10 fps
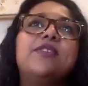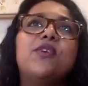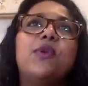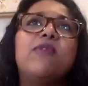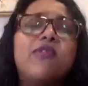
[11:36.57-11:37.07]

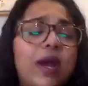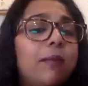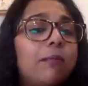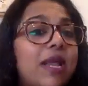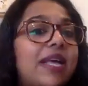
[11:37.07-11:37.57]
So we were
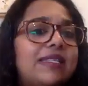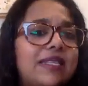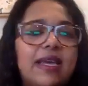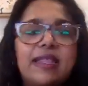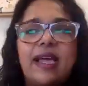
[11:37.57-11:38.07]
very
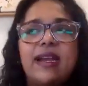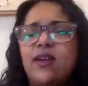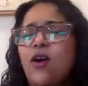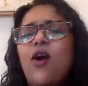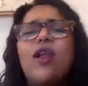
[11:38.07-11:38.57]
blessed like that.
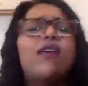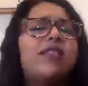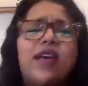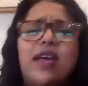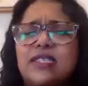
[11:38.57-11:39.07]
And all our
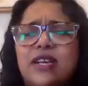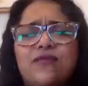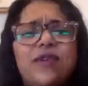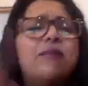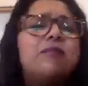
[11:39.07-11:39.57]
other actors,
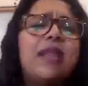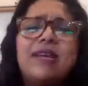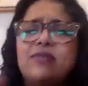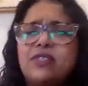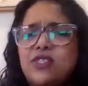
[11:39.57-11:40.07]
like Philip
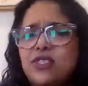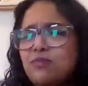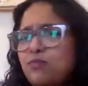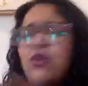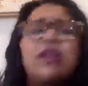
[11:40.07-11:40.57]
Laves, is
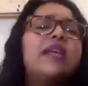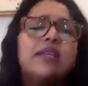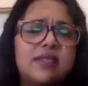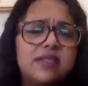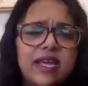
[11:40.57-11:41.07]
just brilliant.